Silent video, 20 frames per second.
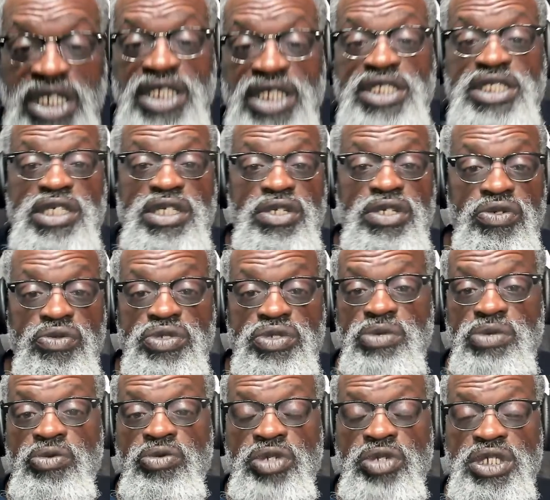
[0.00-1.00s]
in salutes.
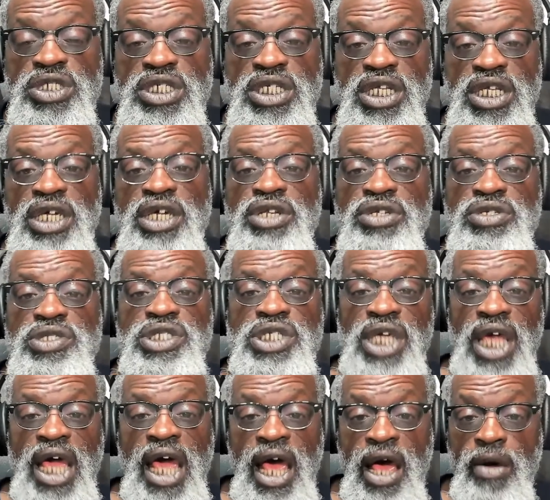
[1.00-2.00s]
We want to send the
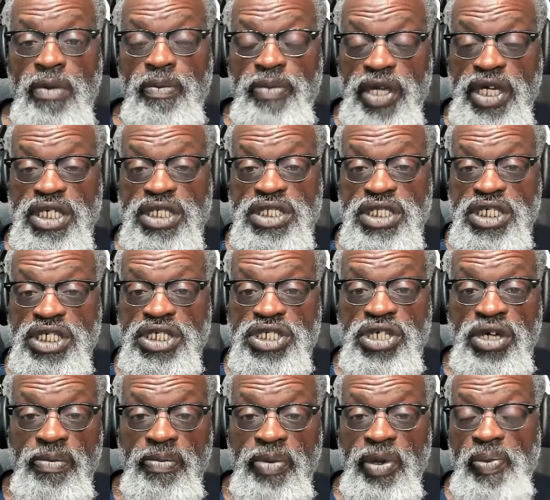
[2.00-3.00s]
energy out because these
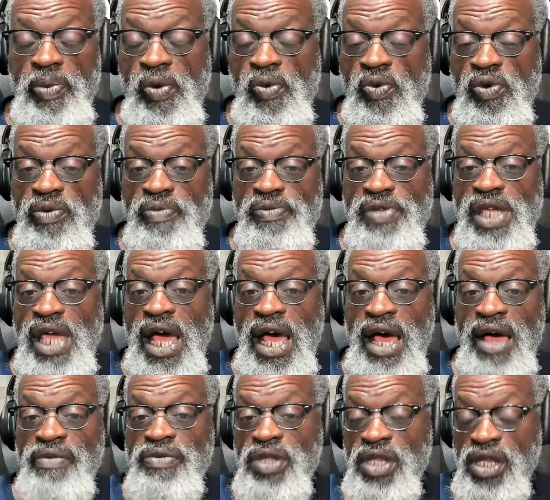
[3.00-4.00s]
young people will be
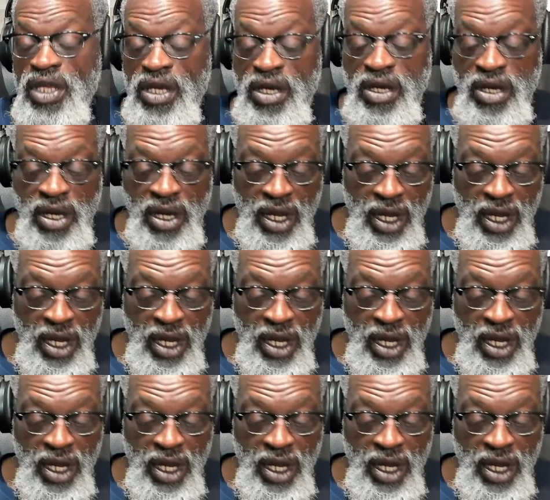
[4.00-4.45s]
out there